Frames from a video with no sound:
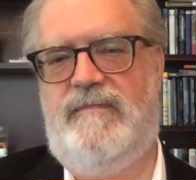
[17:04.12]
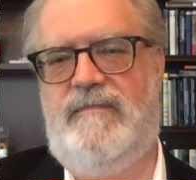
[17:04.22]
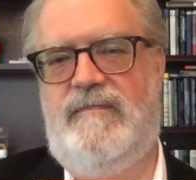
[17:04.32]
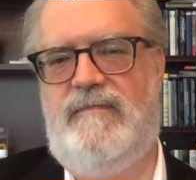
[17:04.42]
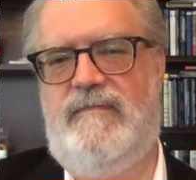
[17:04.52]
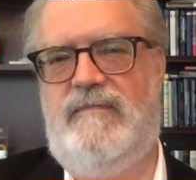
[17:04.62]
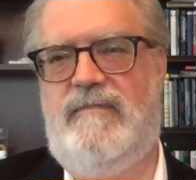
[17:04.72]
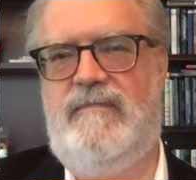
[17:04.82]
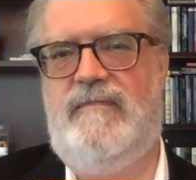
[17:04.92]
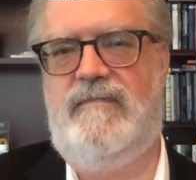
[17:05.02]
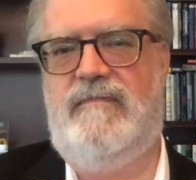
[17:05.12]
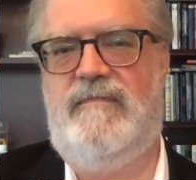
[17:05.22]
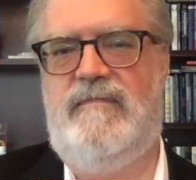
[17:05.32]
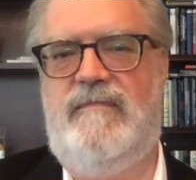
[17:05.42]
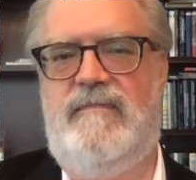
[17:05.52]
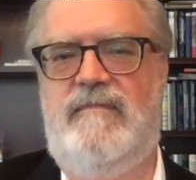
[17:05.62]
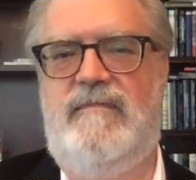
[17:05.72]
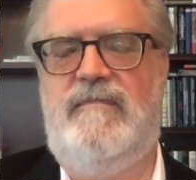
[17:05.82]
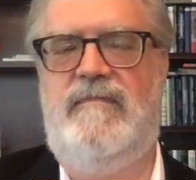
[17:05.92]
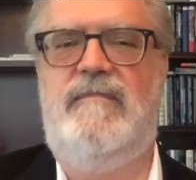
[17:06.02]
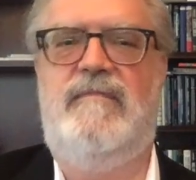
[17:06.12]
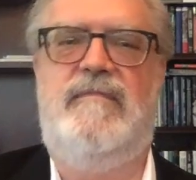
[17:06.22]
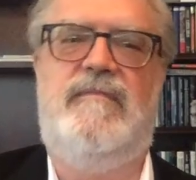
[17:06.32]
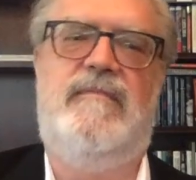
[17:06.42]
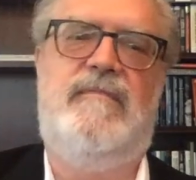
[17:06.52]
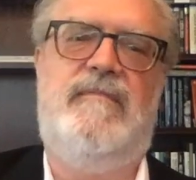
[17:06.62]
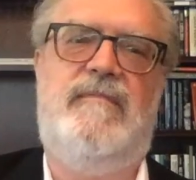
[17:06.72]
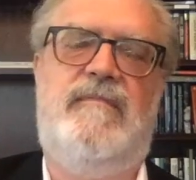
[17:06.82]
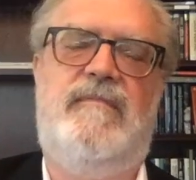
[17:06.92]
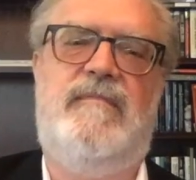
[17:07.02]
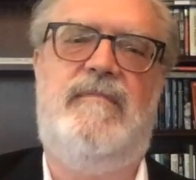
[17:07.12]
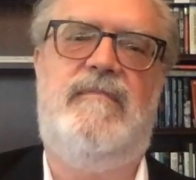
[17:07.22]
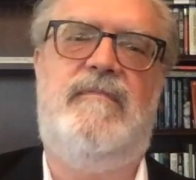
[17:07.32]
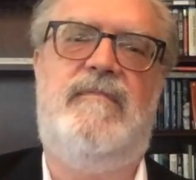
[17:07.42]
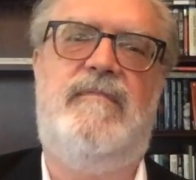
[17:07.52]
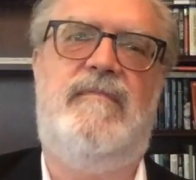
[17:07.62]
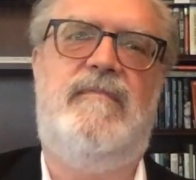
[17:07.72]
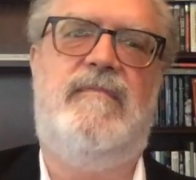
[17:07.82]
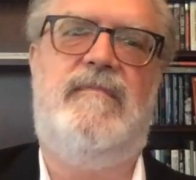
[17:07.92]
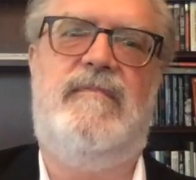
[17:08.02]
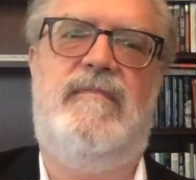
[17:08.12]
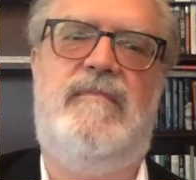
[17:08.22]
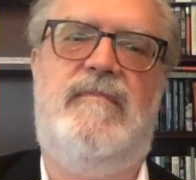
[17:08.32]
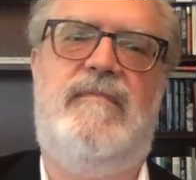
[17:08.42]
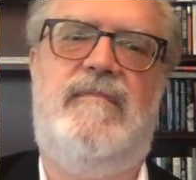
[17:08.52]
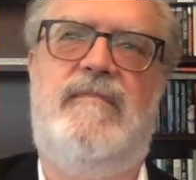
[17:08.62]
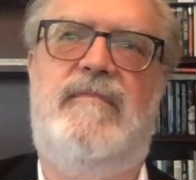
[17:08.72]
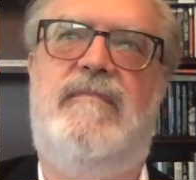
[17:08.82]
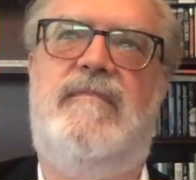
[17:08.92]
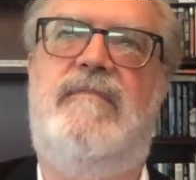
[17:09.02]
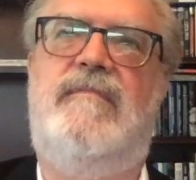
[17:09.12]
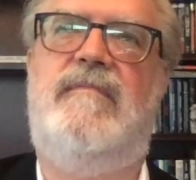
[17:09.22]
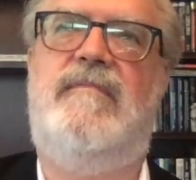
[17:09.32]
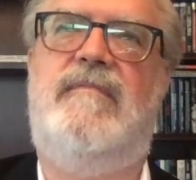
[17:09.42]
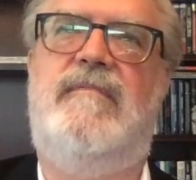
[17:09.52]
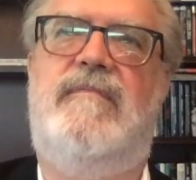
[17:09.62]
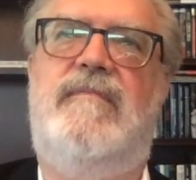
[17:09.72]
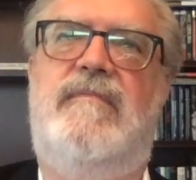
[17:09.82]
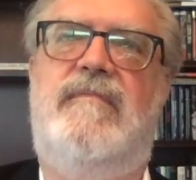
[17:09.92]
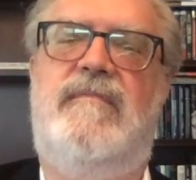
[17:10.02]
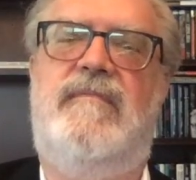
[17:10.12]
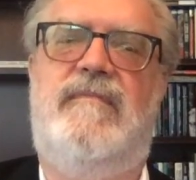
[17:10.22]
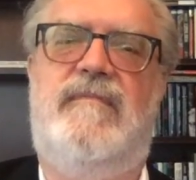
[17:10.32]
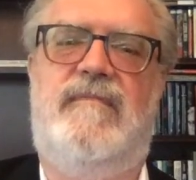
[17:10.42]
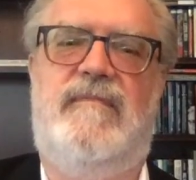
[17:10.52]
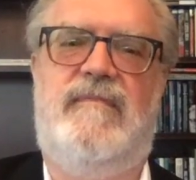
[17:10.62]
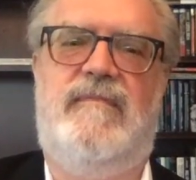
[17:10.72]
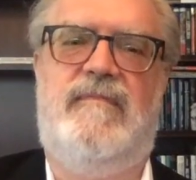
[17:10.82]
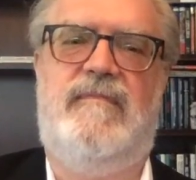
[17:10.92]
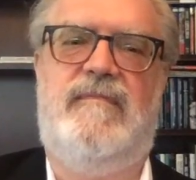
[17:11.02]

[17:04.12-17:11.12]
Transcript: (silent)